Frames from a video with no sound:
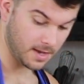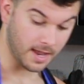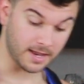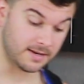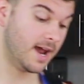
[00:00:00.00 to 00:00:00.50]

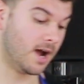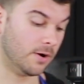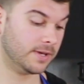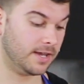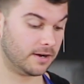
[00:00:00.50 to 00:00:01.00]
And
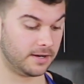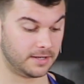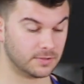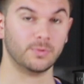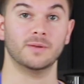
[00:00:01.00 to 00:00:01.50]
now here
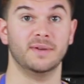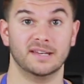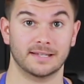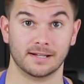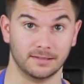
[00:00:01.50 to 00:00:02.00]
is what
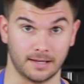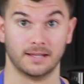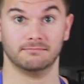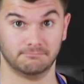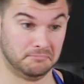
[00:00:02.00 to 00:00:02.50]
makes a
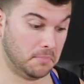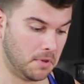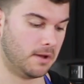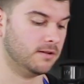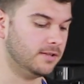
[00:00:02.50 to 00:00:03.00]
galette
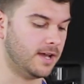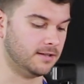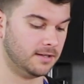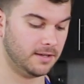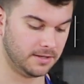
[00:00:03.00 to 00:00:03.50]
a
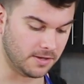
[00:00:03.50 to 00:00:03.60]
galette.